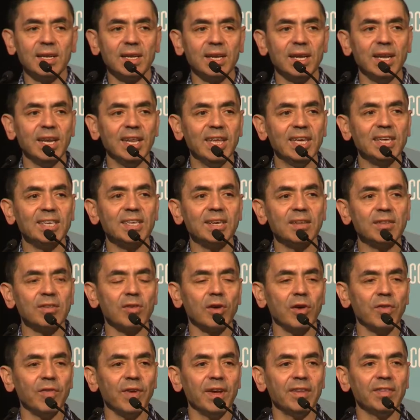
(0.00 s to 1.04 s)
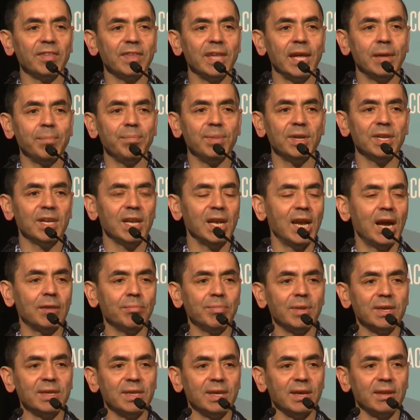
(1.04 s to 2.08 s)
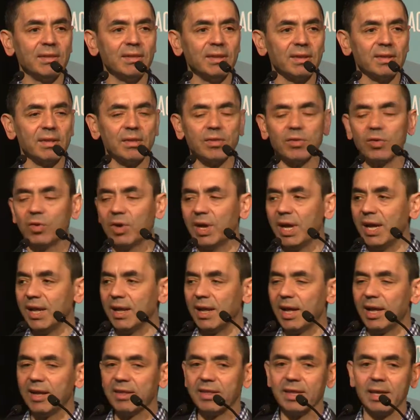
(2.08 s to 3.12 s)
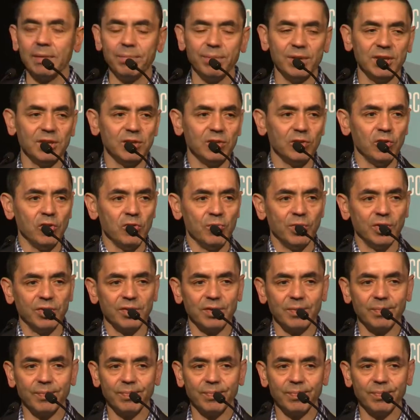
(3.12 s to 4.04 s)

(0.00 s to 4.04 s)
clearance of established lung metastasis or established tumors.